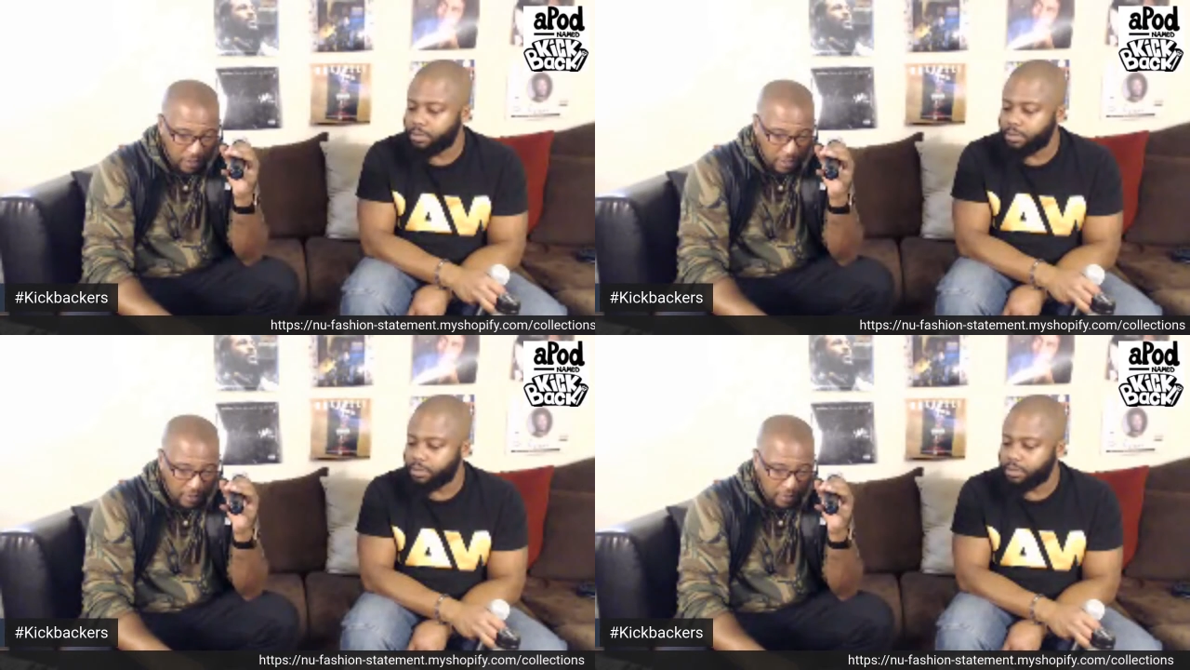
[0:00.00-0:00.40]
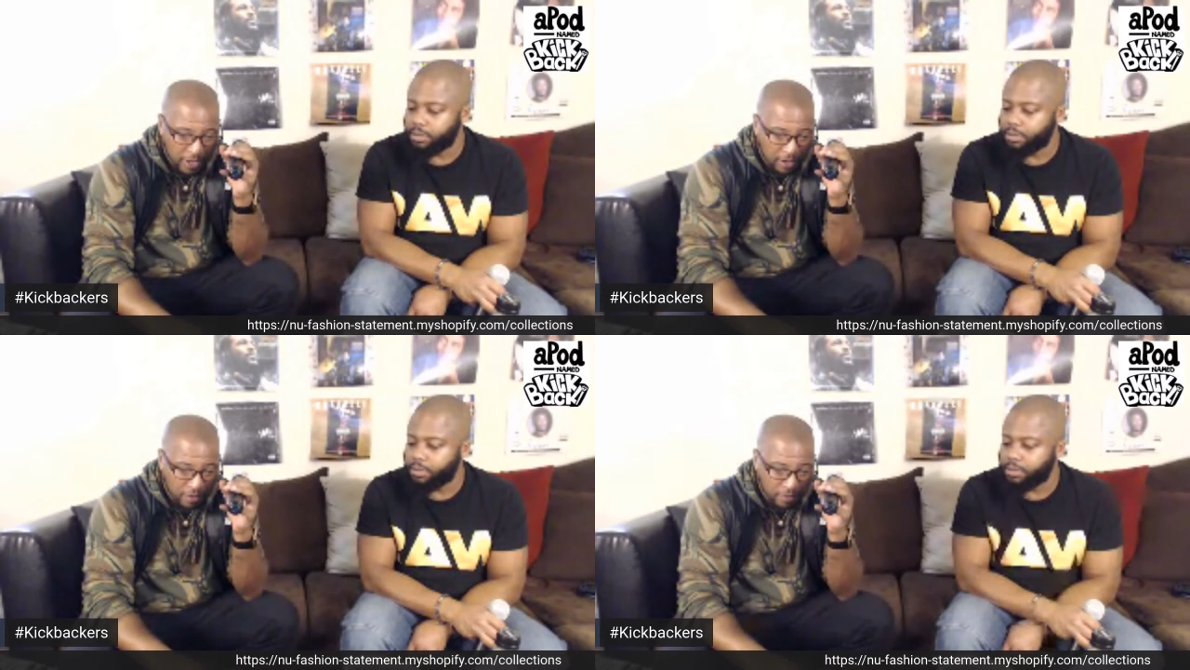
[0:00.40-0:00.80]
Speaker 1: Doesn't
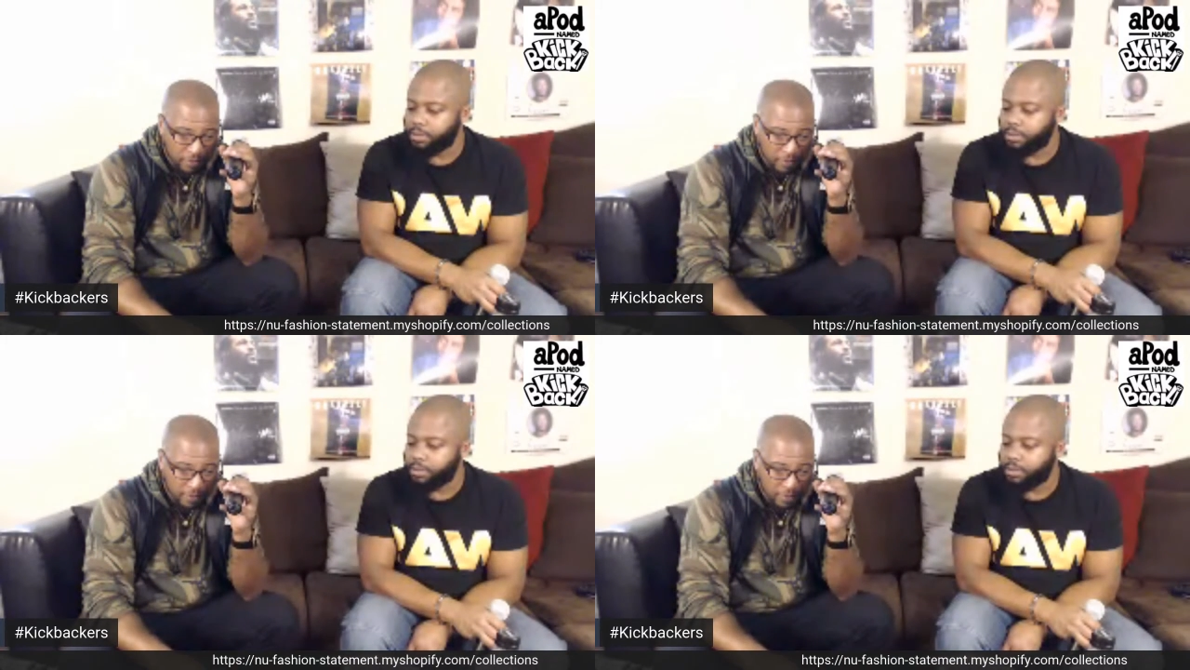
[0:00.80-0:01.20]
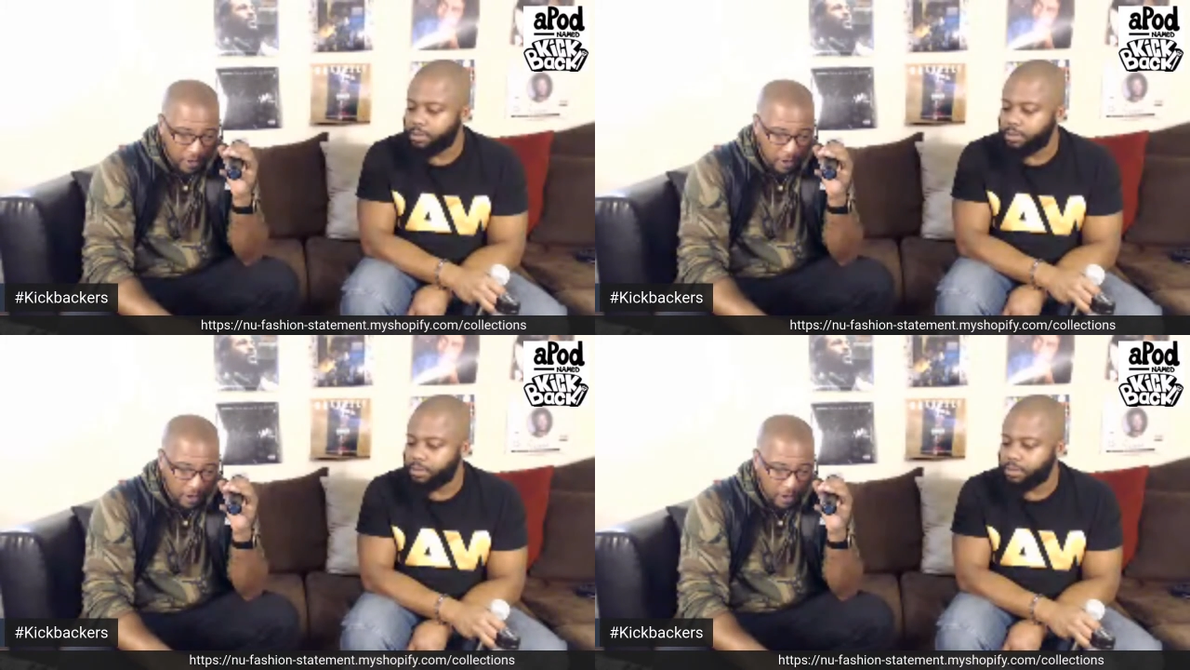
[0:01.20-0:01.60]
matter whether we
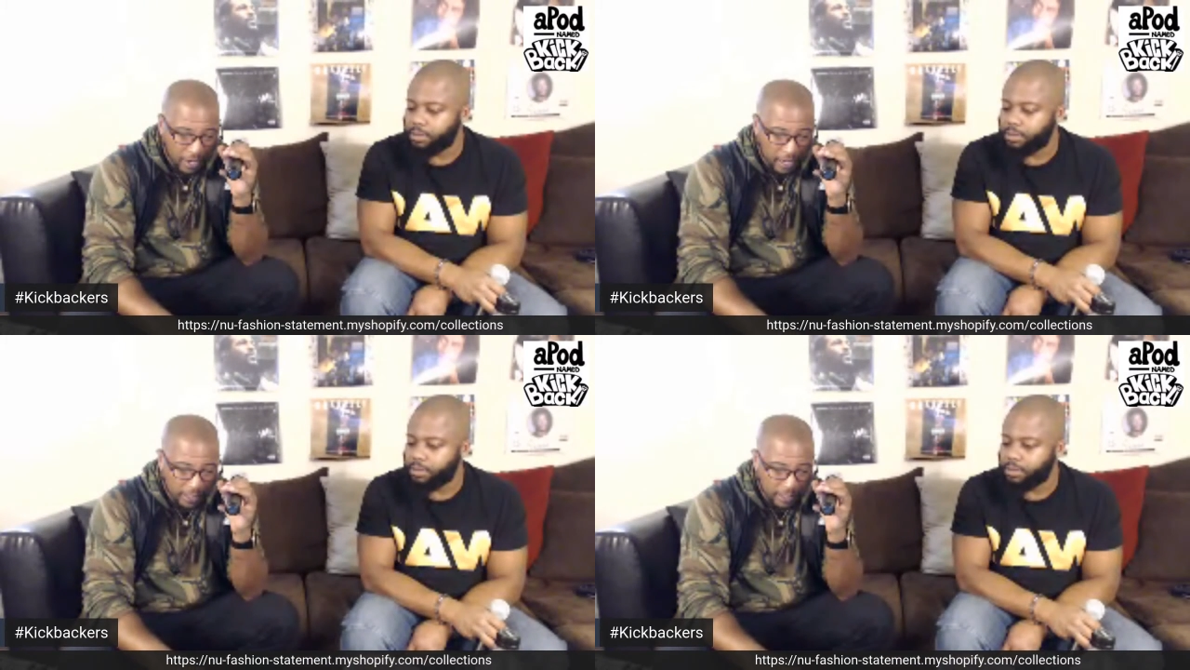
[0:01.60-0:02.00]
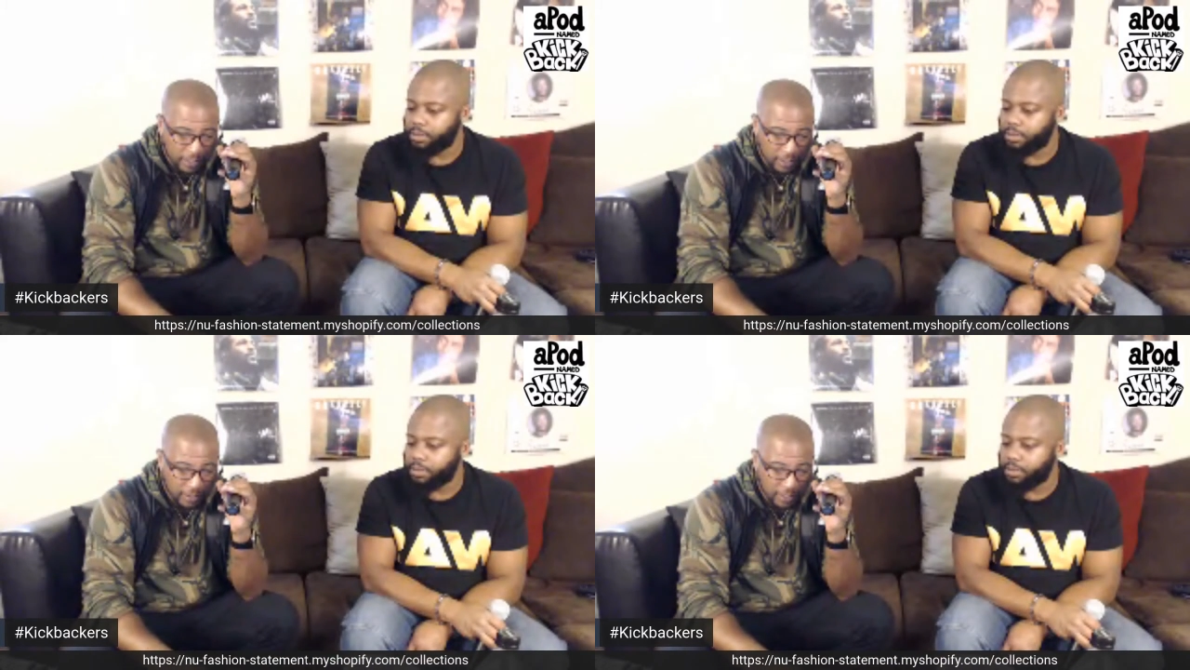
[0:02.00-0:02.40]
are or not. The
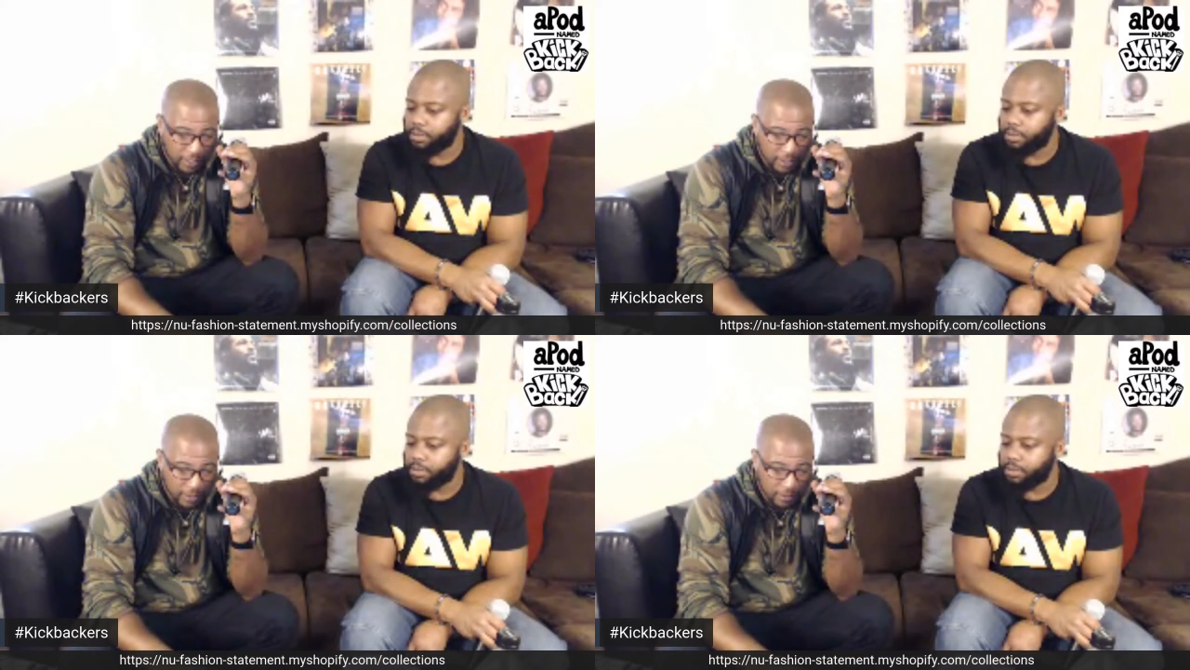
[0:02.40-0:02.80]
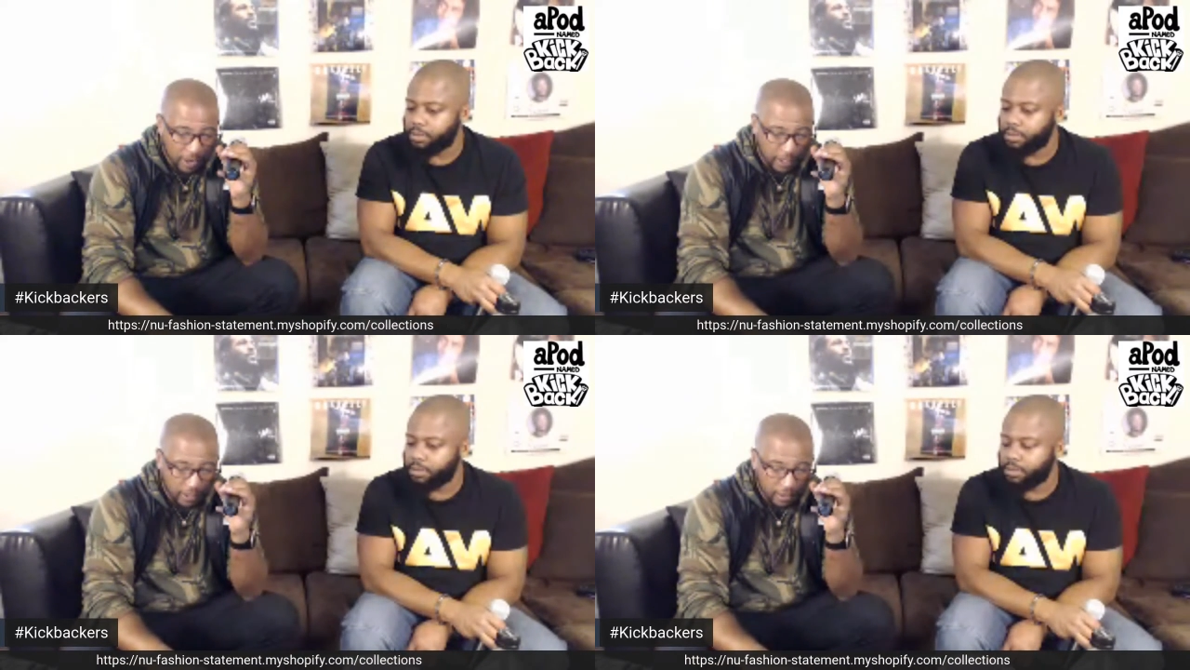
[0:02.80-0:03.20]
internet is great.